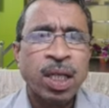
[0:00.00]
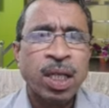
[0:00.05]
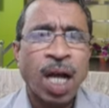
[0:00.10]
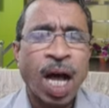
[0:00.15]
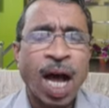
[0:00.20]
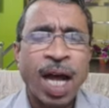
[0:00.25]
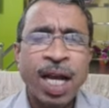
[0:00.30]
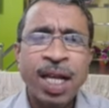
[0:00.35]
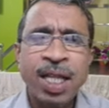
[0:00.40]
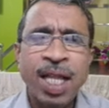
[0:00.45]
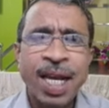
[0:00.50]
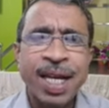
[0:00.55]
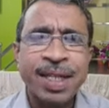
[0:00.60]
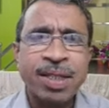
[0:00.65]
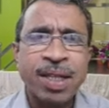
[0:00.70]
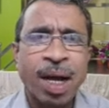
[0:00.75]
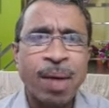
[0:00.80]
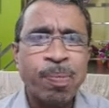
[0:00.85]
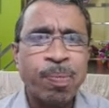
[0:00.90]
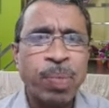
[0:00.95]
Another
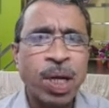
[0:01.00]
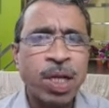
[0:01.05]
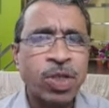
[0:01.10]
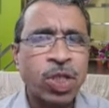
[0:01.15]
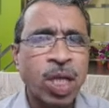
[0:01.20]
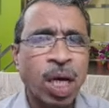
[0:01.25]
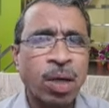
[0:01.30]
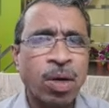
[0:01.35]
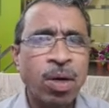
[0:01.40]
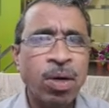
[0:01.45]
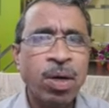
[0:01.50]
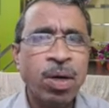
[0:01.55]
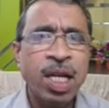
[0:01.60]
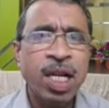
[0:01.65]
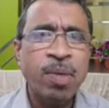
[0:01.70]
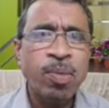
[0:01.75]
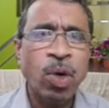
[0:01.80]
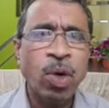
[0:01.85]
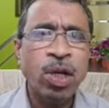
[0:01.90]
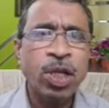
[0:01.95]
example is the
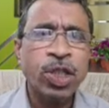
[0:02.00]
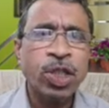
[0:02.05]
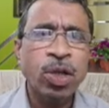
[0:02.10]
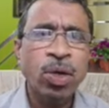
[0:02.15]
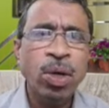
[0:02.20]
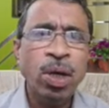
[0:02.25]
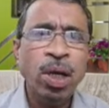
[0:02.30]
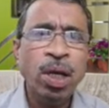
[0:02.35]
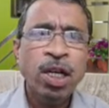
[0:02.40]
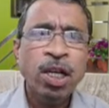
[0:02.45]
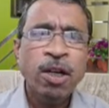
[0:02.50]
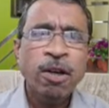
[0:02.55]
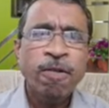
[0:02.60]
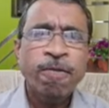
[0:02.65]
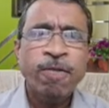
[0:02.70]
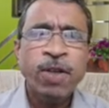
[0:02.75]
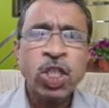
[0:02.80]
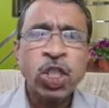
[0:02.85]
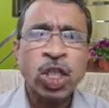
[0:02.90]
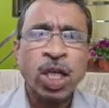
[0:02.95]
chlorine molecule,
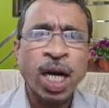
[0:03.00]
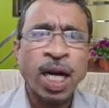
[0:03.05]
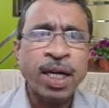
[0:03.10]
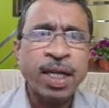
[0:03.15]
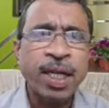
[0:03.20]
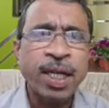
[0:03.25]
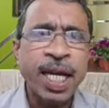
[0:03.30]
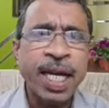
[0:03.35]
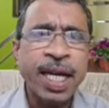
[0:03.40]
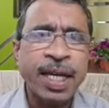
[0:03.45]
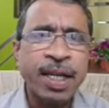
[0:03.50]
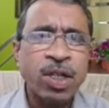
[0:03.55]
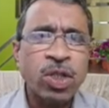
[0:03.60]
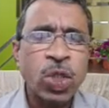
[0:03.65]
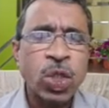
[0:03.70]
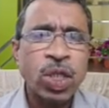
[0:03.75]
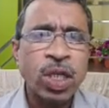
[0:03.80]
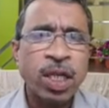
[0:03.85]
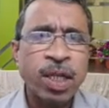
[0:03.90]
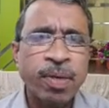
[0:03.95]
which
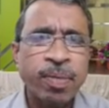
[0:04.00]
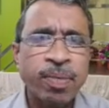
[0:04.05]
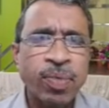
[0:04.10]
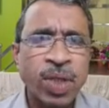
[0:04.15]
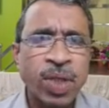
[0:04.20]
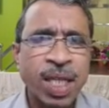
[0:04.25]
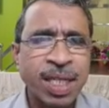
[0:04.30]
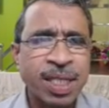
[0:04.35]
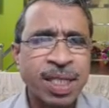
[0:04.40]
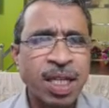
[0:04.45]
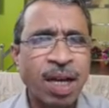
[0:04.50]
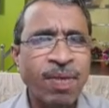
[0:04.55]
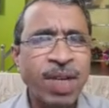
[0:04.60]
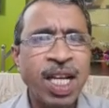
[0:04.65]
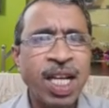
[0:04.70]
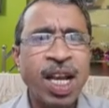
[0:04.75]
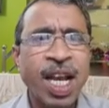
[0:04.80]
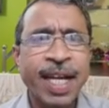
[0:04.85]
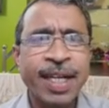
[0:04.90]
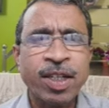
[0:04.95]
contains the
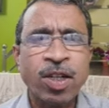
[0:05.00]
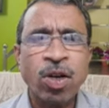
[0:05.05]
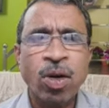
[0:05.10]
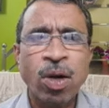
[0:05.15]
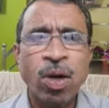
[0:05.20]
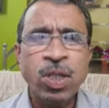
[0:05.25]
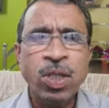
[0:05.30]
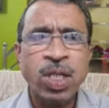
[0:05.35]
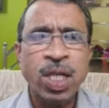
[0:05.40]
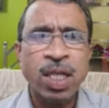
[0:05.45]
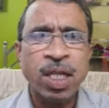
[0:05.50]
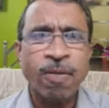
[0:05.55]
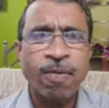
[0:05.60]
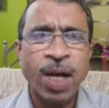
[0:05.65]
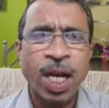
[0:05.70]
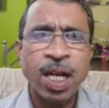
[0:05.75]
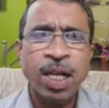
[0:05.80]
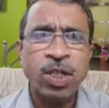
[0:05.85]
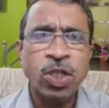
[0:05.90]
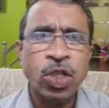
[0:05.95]
7 electrons in the
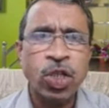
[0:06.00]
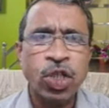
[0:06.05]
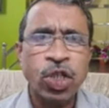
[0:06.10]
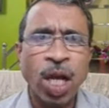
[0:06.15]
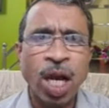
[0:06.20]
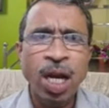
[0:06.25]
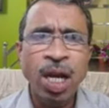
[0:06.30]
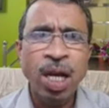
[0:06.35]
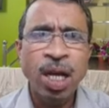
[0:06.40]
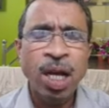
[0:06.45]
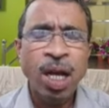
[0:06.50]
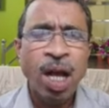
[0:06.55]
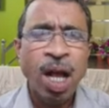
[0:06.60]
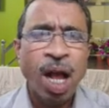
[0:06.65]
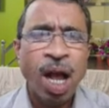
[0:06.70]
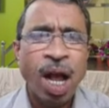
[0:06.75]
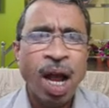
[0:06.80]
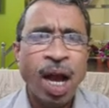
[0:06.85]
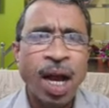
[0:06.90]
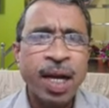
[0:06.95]
valence shell,
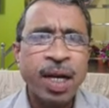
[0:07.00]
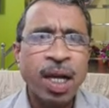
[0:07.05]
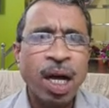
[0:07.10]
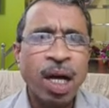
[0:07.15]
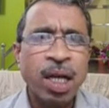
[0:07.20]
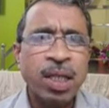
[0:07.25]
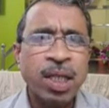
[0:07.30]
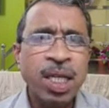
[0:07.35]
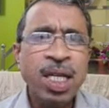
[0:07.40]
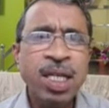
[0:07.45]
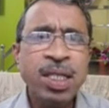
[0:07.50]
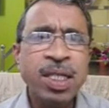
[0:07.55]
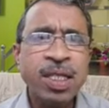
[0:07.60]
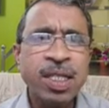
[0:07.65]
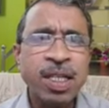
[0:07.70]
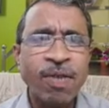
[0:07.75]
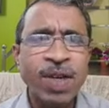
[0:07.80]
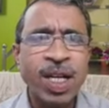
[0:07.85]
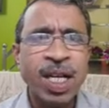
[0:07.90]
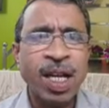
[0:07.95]
and these
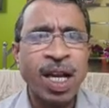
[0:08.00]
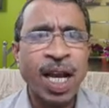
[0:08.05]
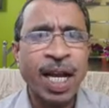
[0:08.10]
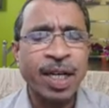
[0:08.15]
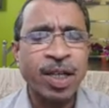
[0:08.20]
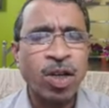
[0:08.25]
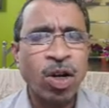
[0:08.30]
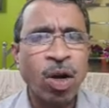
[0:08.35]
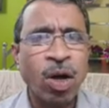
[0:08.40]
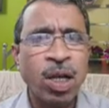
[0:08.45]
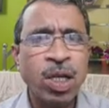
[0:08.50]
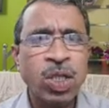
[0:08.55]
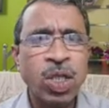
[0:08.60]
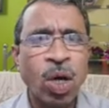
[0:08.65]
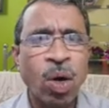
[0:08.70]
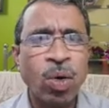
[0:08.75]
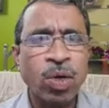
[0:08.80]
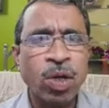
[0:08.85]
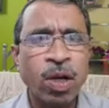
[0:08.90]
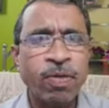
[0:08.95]
7 electrons
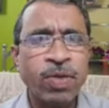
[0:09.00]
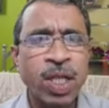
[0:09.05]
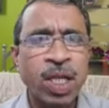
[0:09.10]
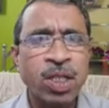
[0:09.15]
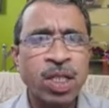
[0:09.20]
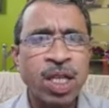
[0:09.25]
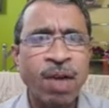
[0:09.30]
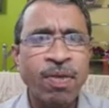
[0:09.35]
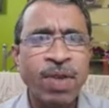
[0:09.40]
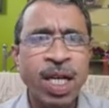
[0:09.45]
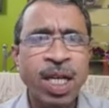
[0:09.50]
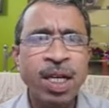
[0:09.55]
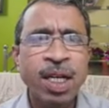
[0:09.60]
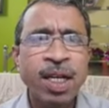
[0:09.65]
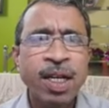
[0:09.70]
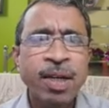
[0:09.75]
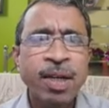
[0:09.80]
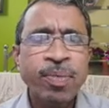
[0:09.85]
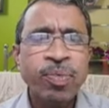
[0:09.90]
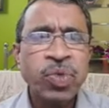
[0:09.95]
out of the 7,
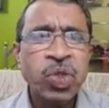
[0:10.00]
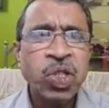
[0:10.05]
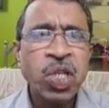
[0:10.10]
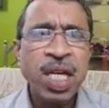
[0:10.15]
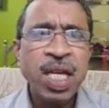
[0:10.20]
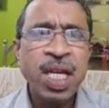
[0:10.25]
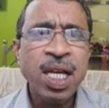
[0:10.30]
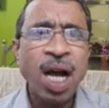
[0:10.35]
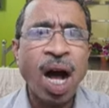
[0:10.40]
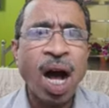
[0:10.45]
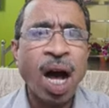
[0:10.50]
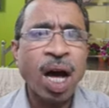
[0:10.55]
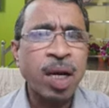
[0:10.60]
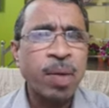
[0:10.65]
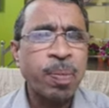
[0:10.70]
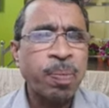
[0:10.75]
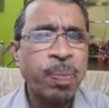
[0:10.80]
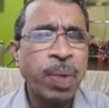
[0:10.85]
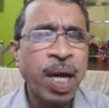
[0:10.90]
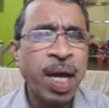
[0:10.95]
3
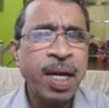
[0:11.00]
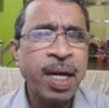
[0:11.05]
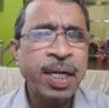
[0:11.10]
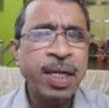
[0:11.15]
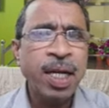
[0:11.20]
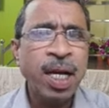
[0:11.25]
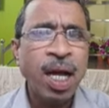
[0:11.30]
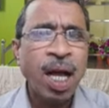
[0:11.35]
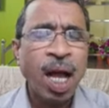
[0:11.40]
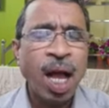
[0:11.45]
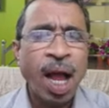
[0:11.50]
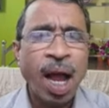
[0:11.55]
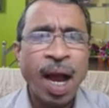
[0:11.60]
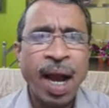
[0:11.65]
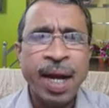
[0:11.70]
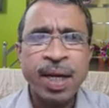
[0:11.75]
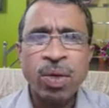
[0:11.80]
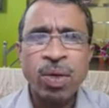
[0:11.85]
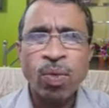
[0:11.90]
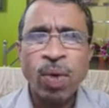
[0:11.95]
are paired
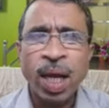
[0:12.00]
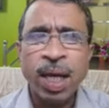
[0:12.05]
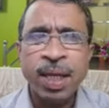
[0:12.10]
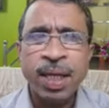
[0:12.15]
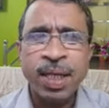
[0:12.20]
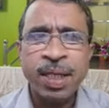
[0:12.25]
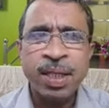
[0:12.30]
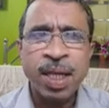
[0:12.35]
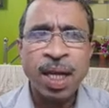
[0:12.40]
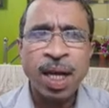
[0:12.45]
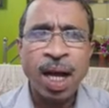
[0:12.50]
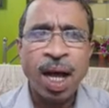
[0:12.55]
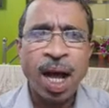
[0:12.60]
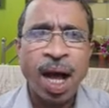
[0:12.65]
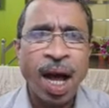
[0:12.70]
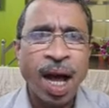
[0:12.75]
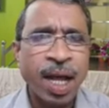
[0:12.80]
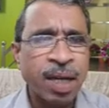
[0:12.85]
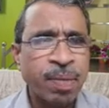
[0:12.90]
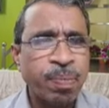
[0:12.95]
and 1 is
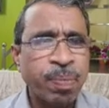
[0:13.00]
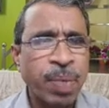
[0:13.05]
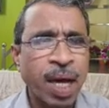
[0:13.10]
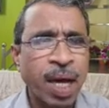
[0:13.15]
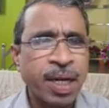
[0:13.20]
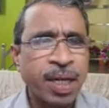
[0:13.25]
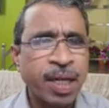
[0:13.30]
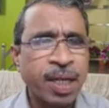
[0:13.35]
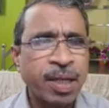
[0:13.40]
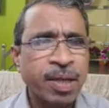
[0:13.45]
unpaired.